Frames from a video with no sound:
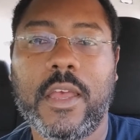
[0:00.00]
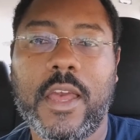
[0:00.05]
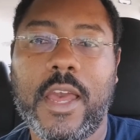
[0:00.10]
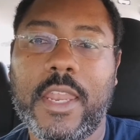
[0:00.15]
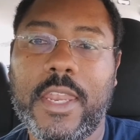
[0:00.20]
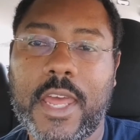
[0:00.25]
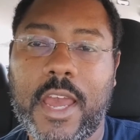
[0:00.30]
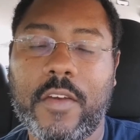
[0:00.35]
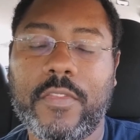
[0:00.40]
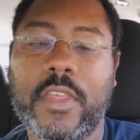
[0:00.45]

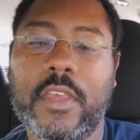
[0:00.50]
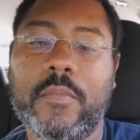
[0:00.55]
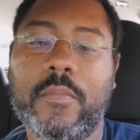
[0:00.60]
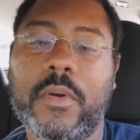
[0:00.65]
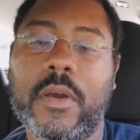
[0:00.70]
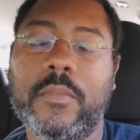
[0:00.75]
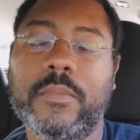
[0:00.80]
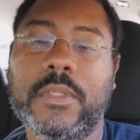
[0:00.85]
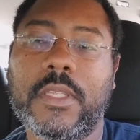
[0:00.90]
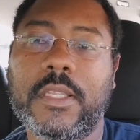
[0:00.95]
And now they
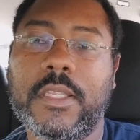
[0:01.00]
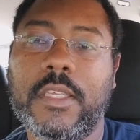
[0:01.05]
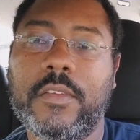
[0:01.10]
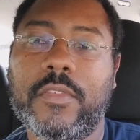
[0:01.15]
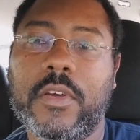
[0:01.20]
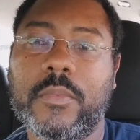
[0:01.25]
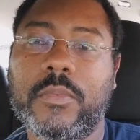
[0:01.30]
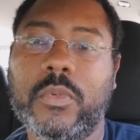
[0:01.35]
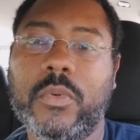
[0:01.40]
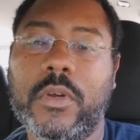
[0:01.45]
bumped the
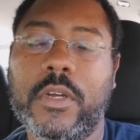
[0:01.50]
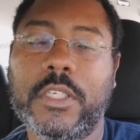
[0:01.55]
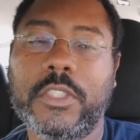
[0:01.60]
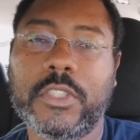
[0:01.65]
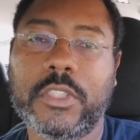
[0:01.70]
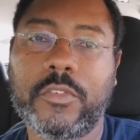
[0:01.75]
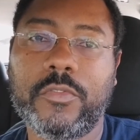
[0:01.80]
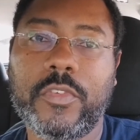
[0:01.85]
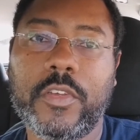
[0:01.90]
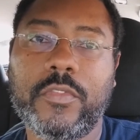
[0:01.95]
Leaf up to
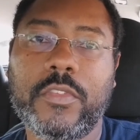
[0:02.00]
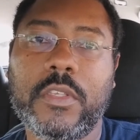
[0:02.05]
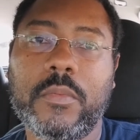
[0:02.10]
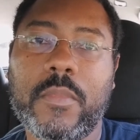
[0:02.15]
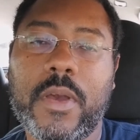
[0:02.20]
150